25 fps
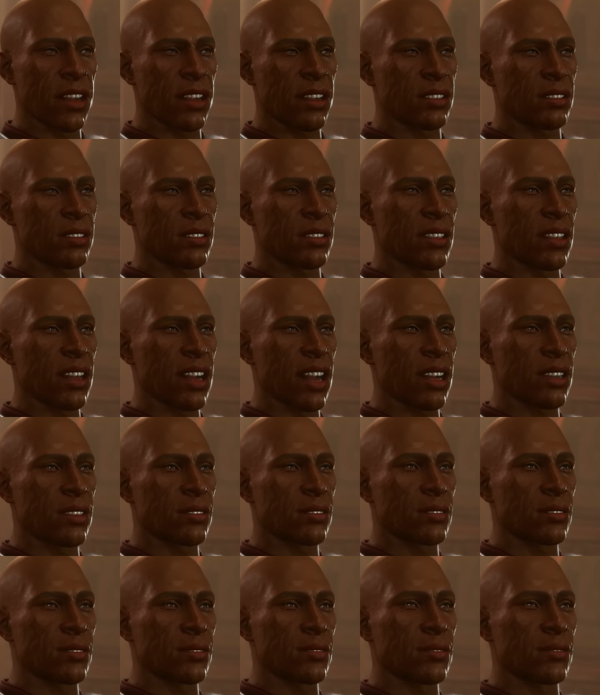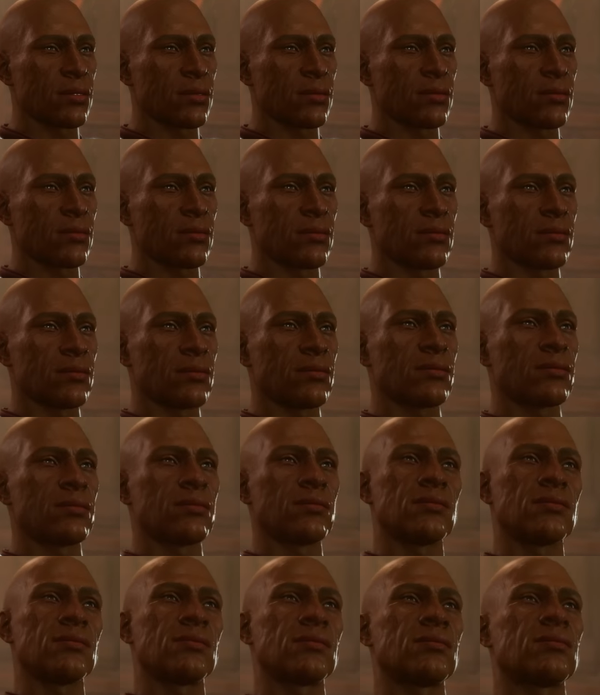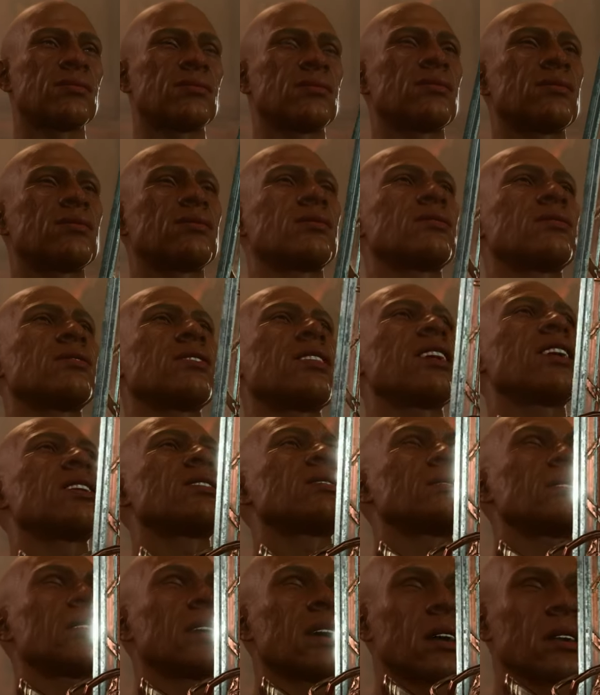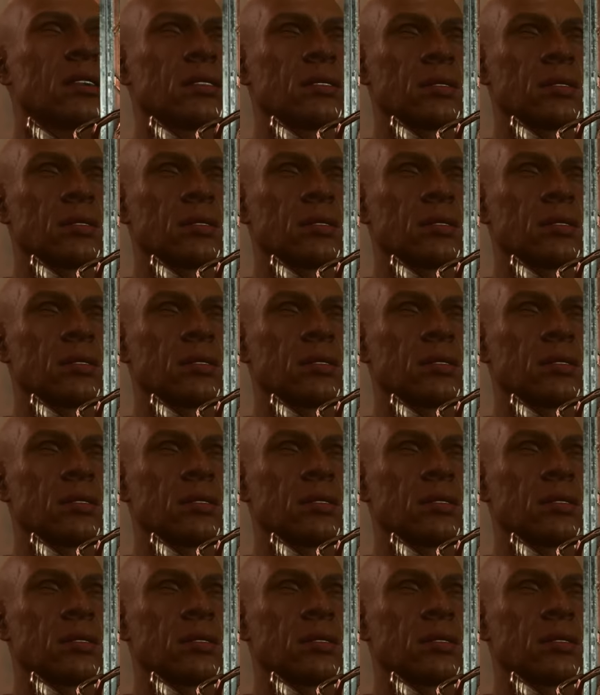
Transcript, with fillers: gathered guests. Grant ye